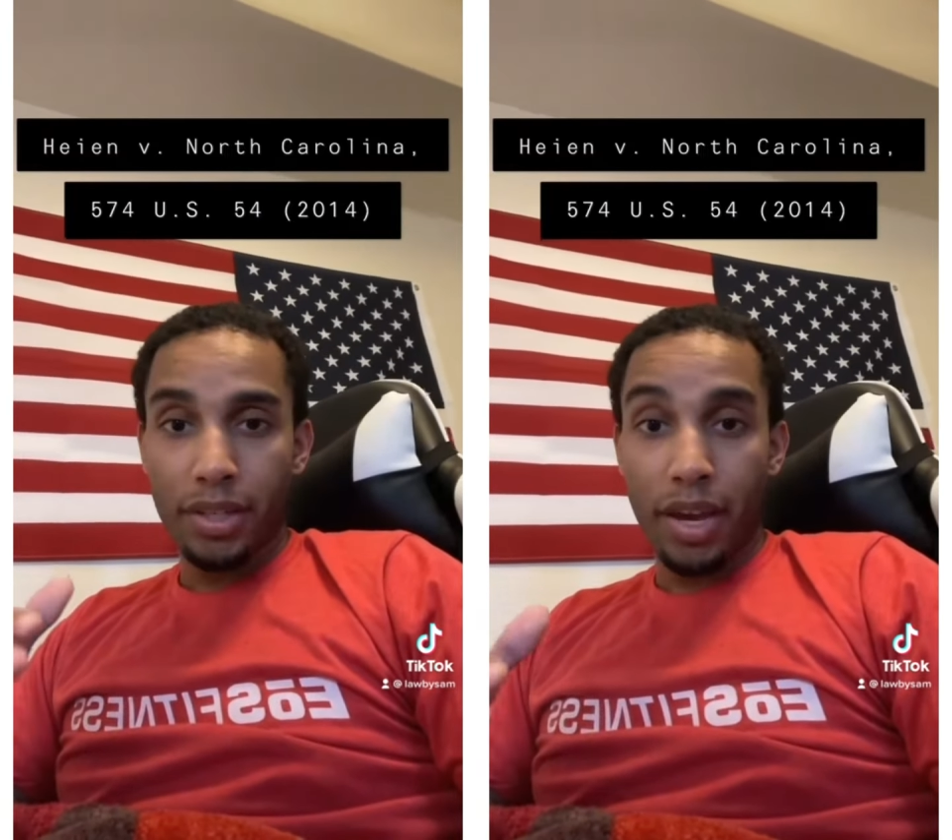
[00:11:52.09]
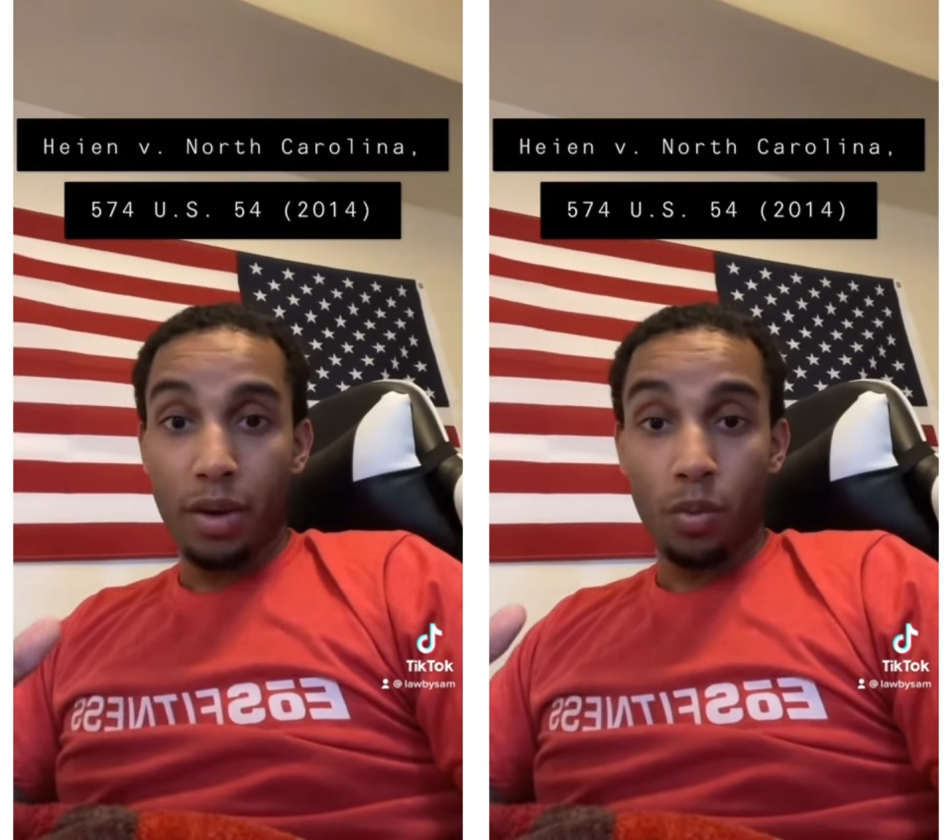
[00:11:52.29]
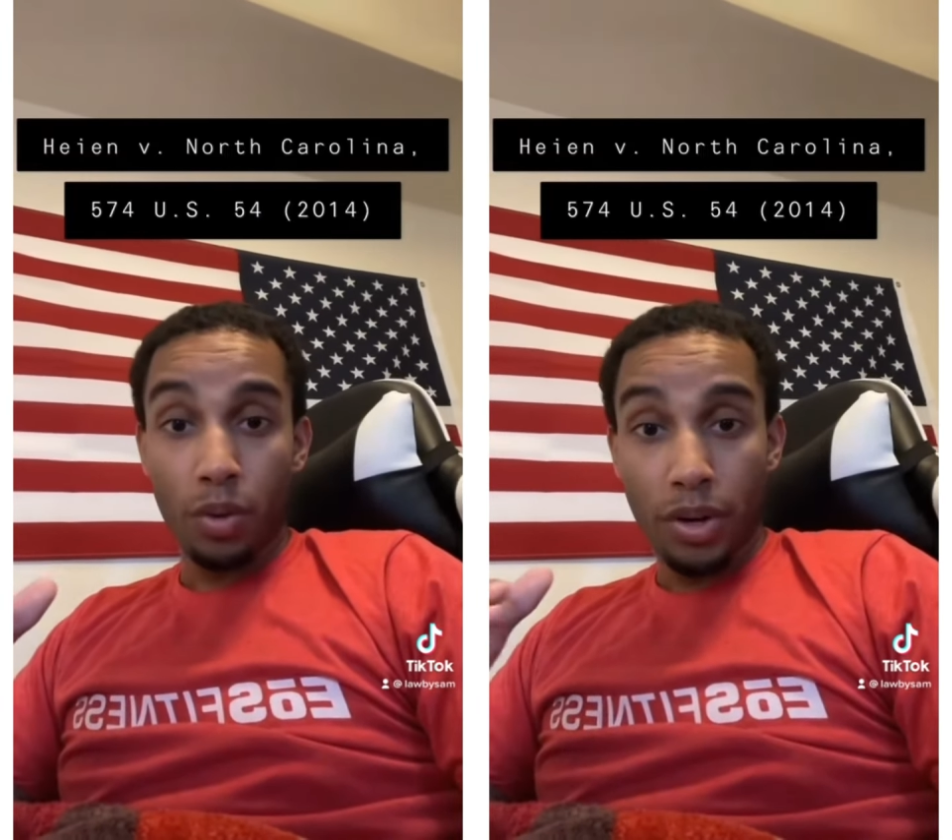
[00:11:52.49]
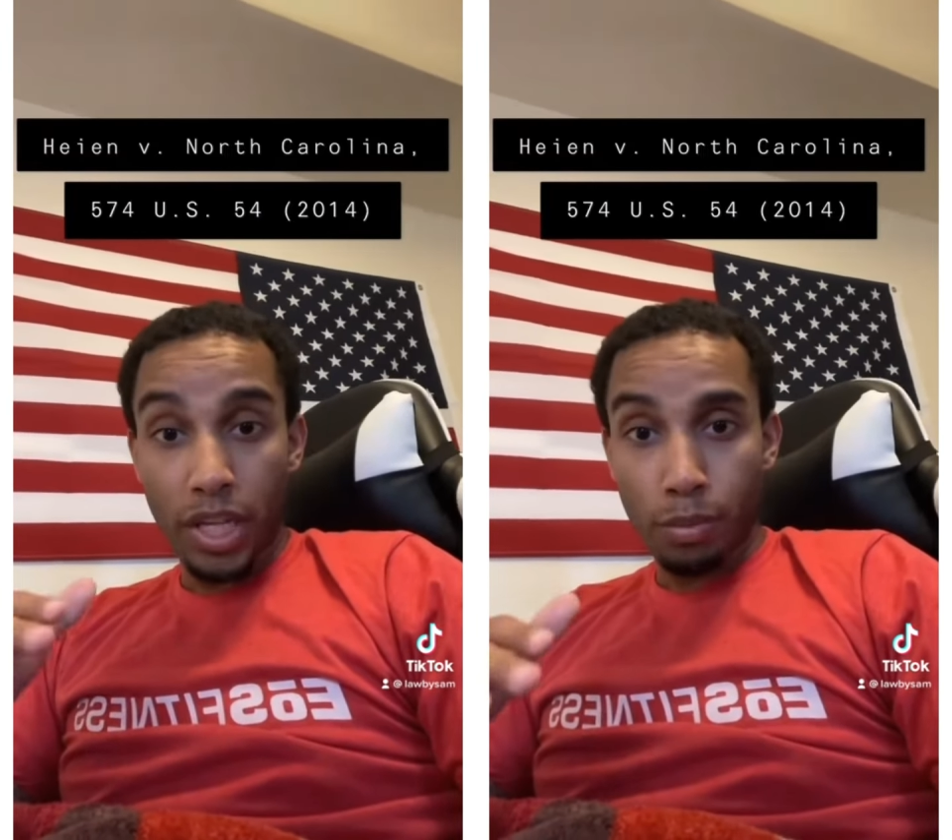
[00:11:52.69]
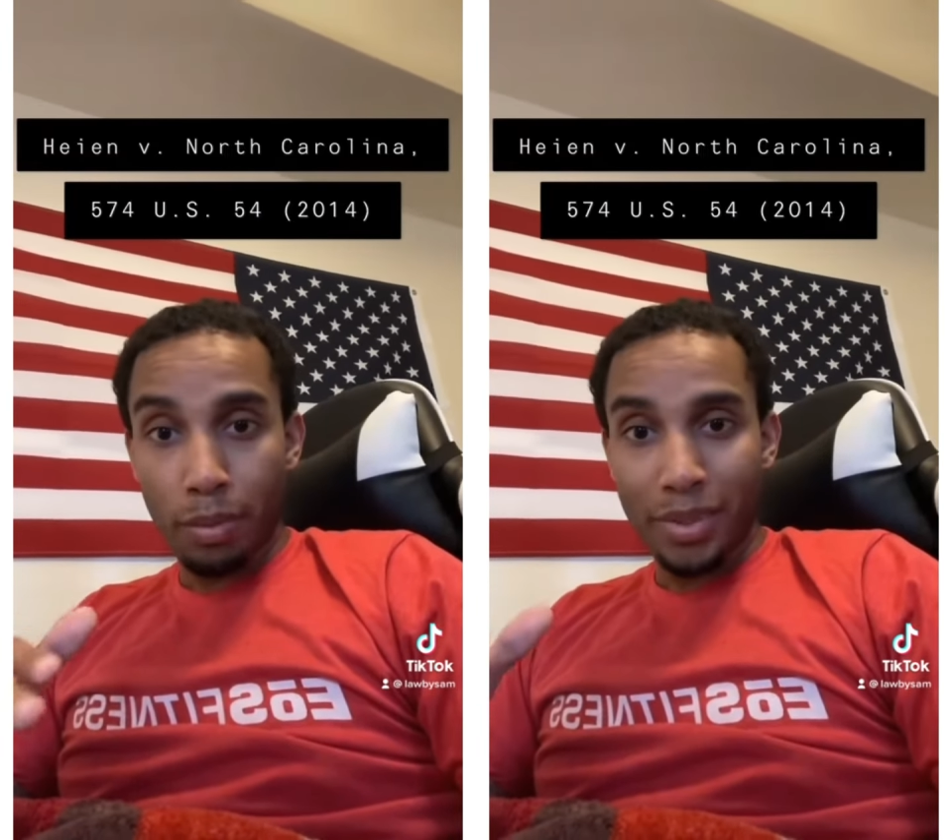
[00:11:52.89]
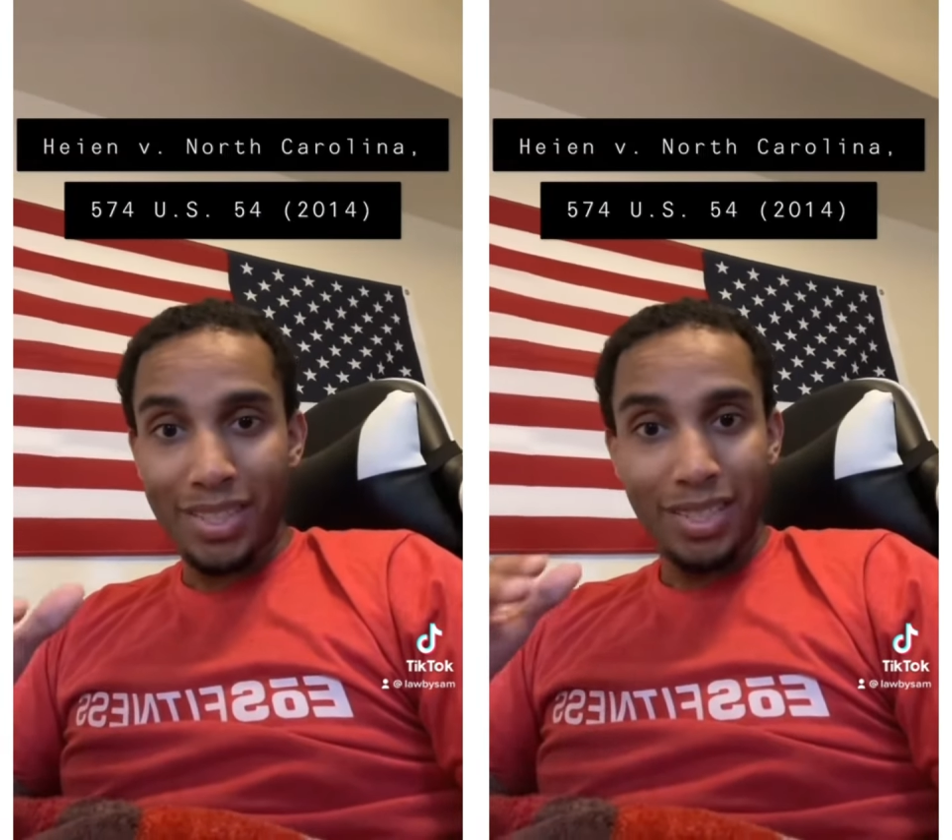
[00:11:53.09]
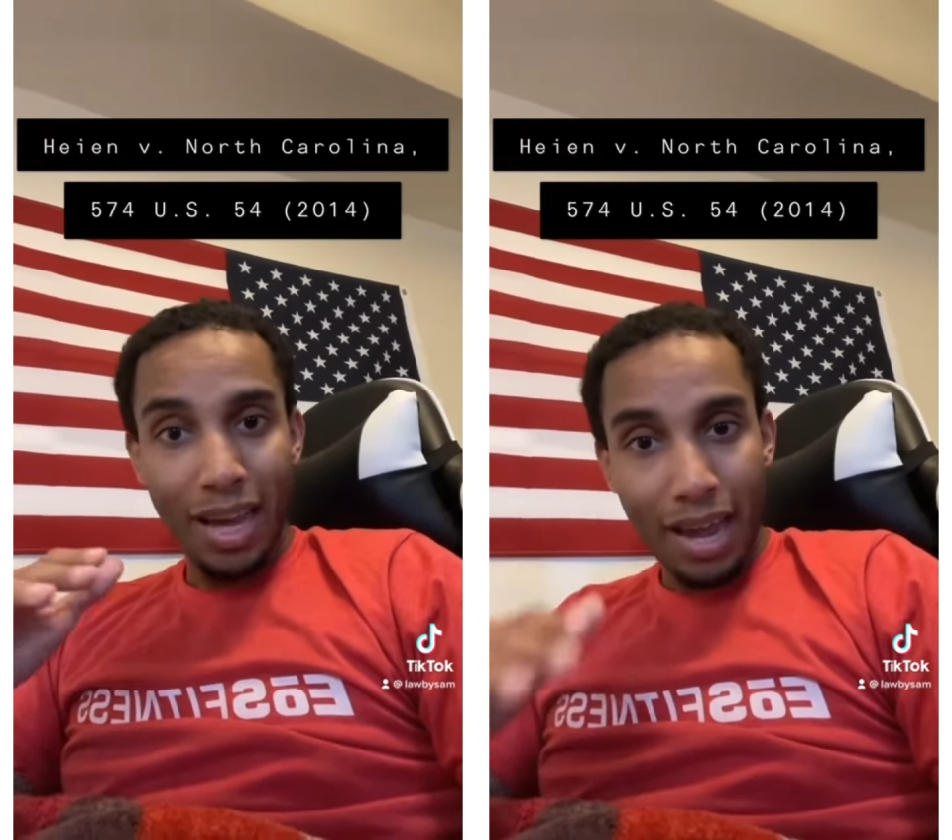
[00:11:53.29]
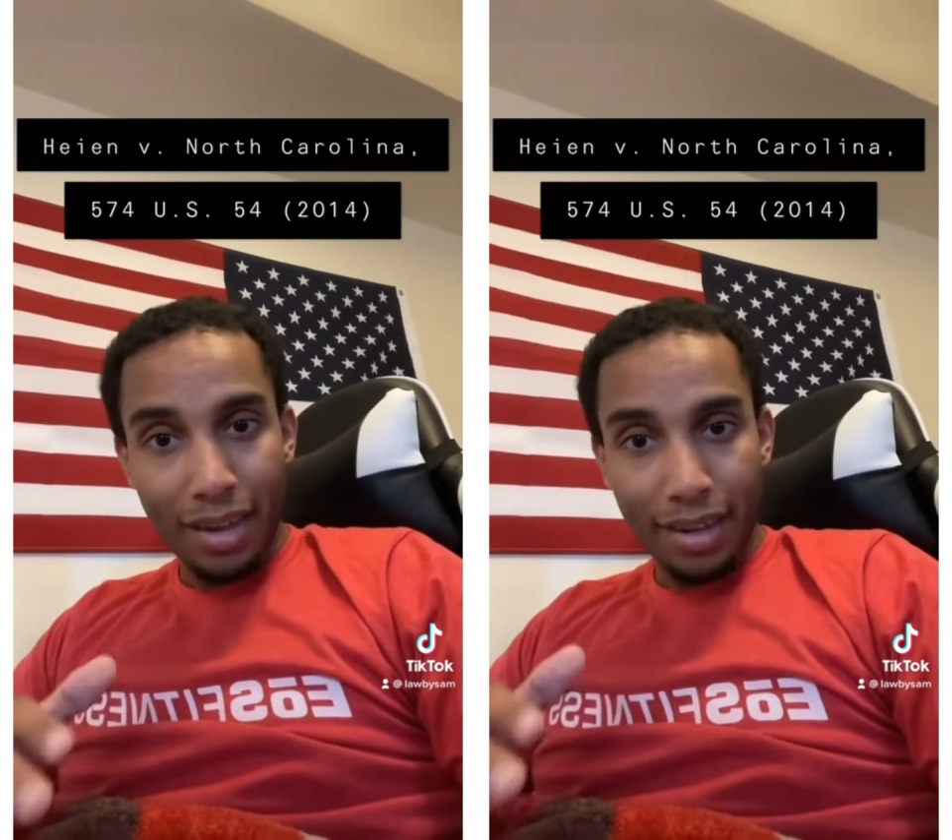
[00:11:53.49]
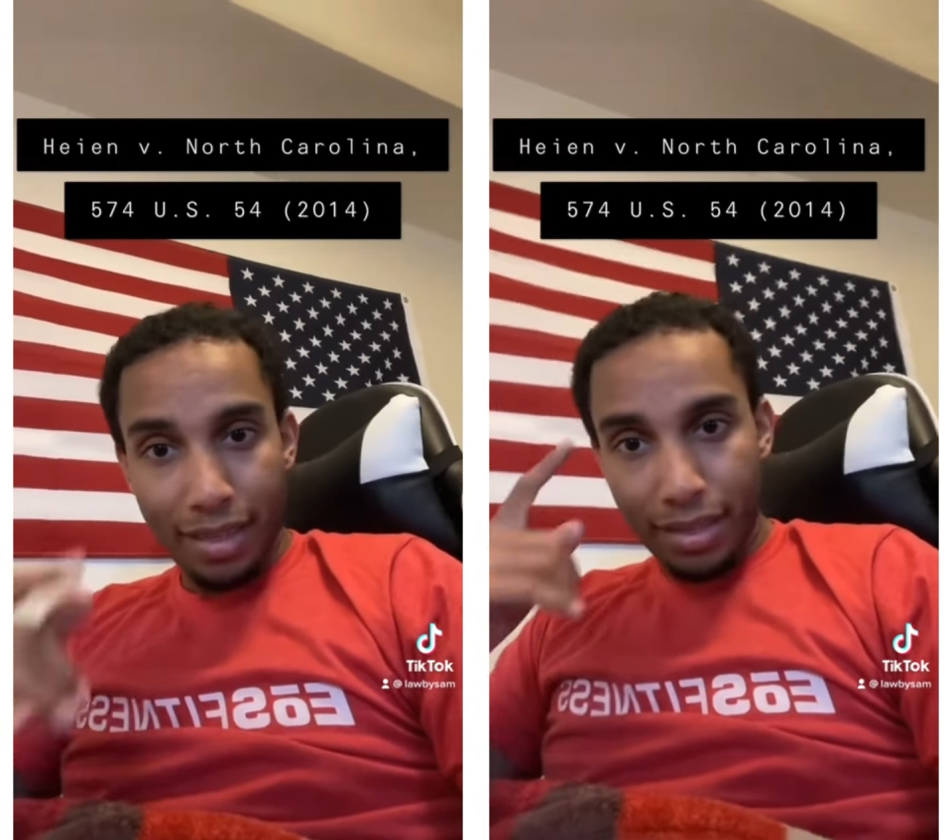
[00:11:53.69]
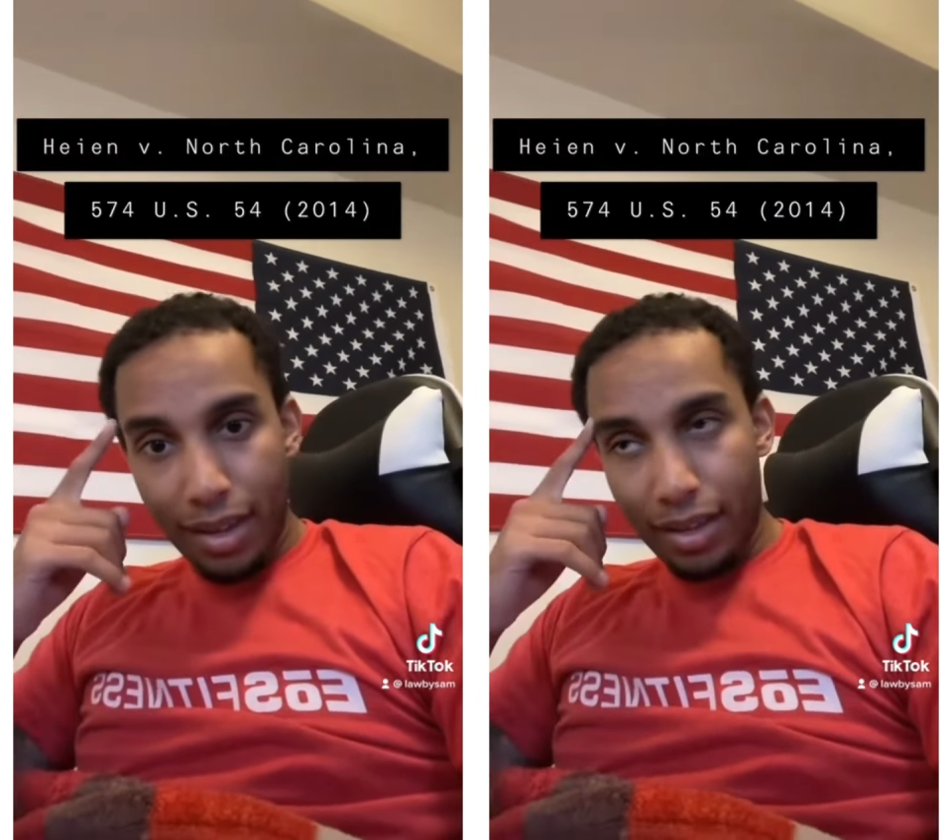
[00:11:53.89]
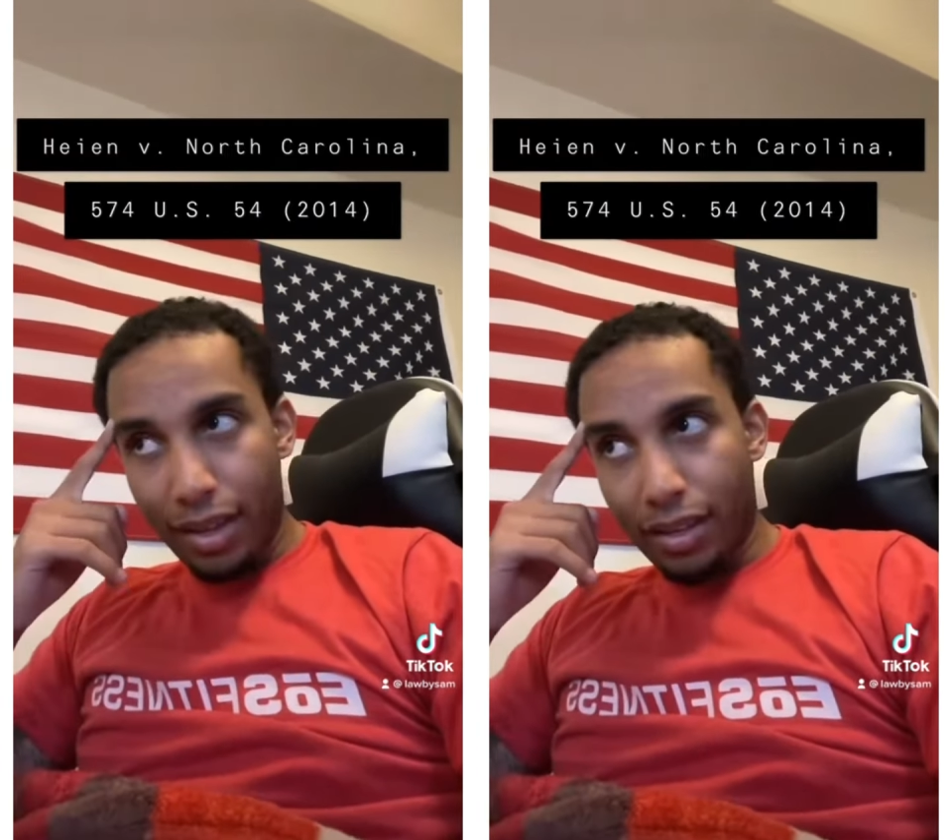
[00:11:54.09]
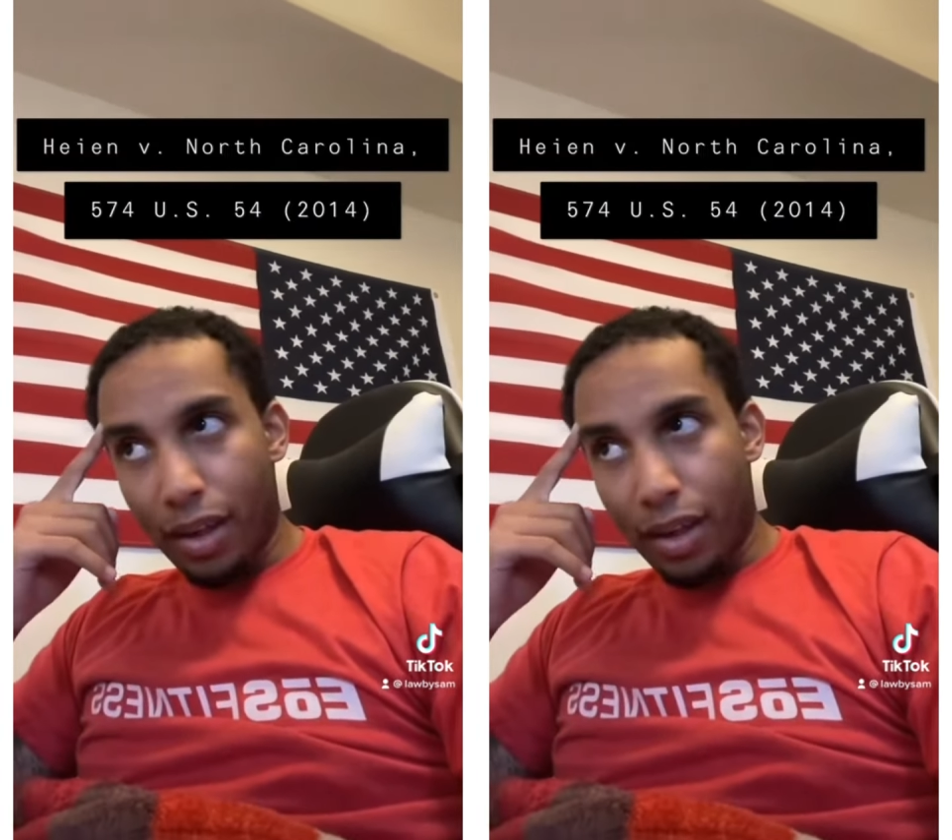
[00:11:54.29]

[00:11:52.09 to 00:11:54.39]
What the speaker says: a reasonable mistake in thinking that,